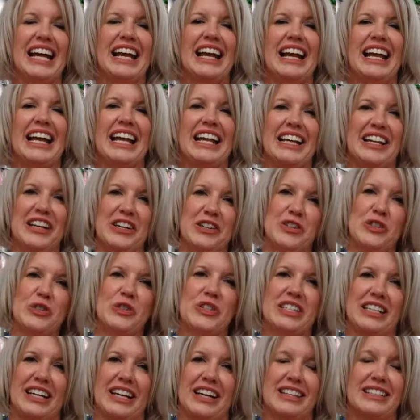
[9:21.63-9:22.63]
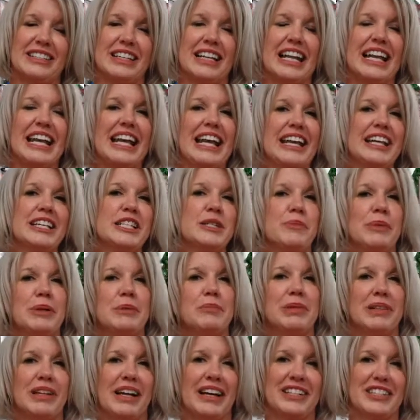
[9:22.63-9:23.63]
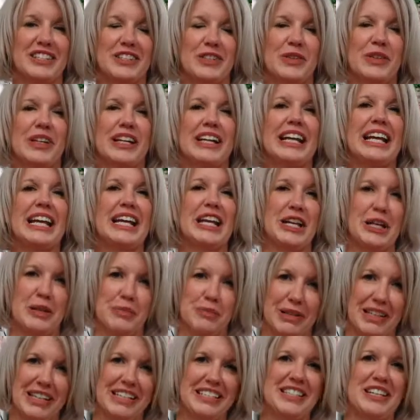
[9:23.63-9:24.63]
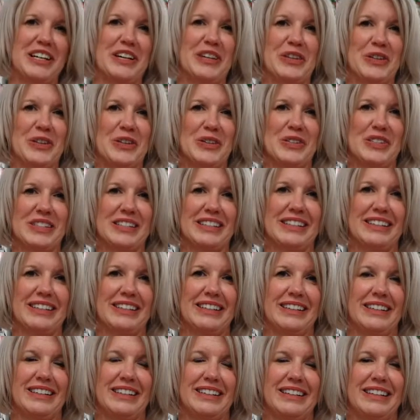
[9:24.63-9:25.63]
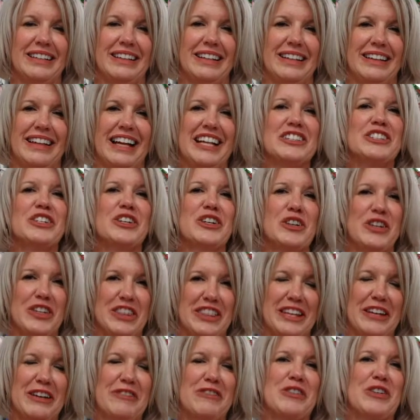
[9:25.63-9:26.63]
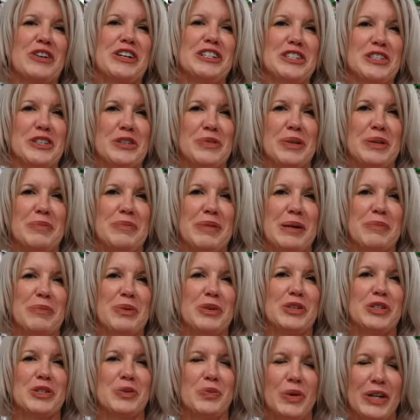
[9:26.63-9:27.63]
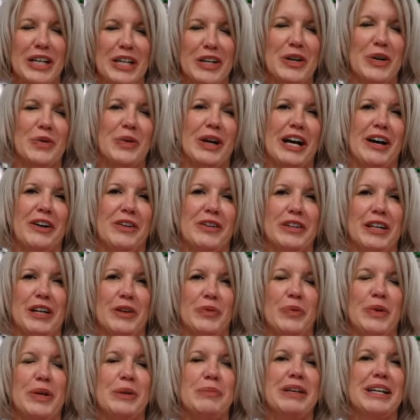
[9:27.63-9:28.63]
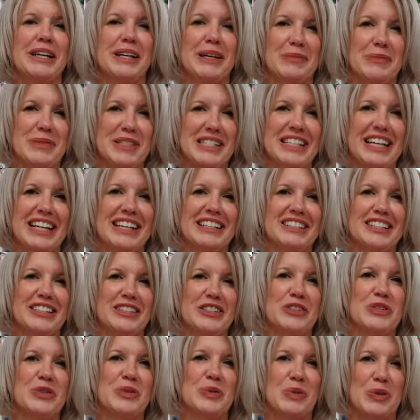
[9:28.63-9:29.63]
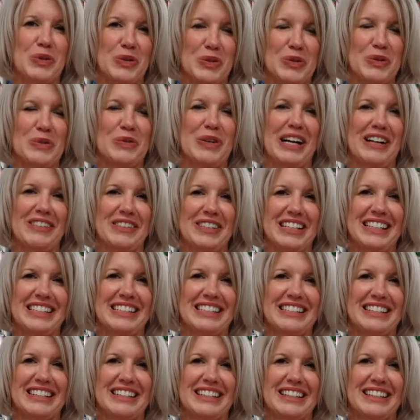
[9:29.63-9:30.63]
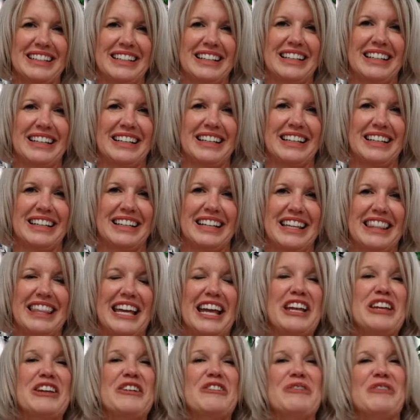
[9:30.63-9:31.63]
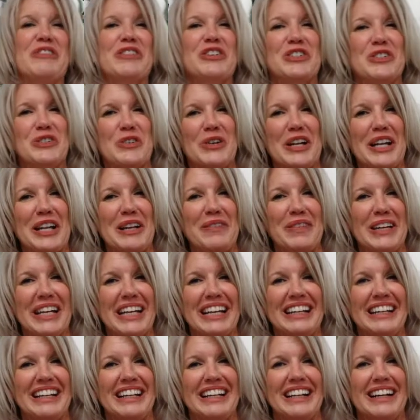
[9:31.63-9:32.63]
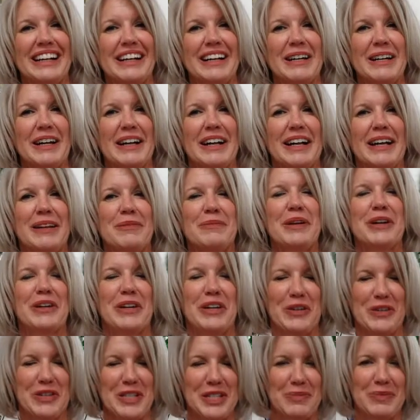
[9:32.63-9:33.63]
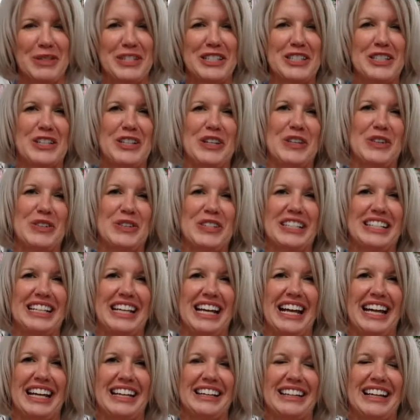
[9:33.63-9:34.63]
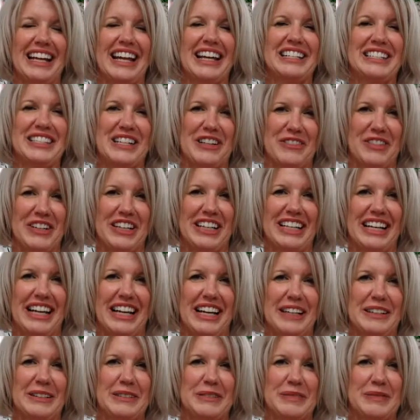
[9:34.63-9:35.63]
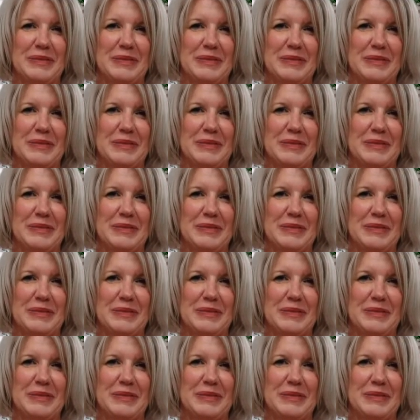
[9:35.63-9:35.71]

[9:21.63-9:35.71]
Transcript: He understands that he has been blessed so that he can bless others. That's a good thing for us to remember as we go out and we become Santa to the world around us. Thank you for joining me, and Merry Christmas to you today and every day.